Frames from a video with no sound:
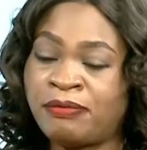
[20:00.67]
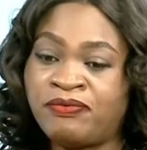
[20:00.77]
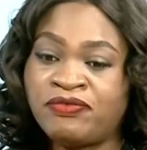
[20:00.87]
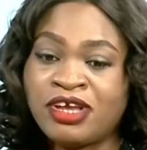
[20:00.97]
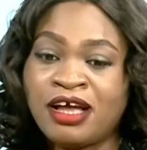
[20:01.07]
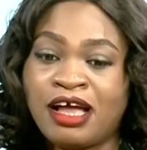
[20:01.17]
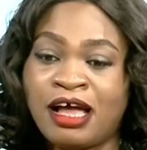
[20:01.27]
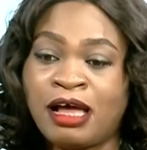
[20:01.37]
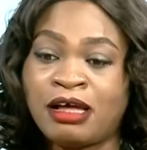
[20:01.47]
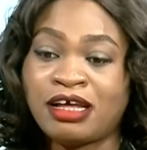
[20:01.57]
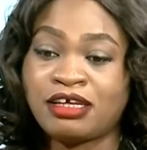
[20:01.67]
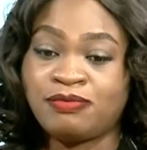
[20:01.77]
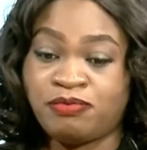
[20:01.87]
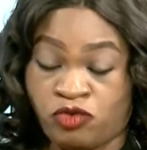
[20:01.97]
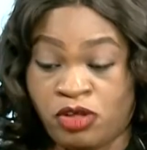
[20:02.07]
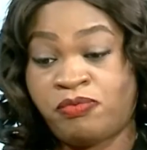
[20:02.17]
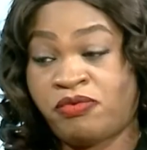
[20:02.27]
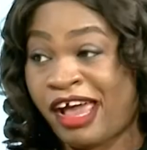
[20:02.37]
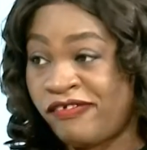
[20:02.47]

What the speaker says: well,